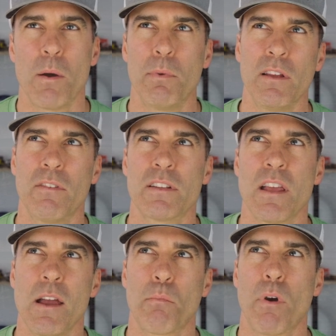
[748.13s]
I believe it's
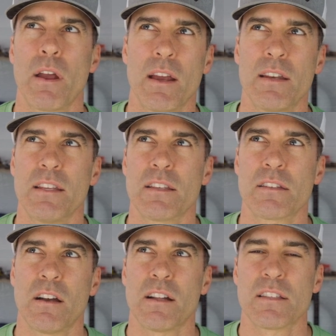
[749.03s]

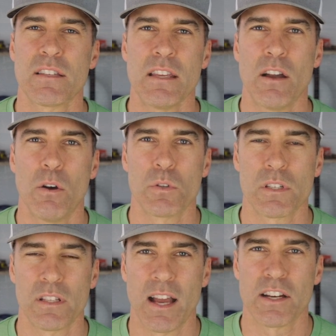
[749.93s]

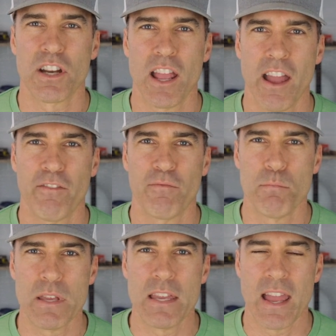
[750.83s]

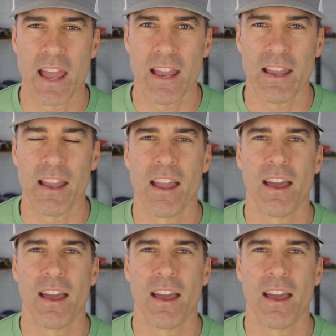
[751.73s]
brightideas.co/FBA,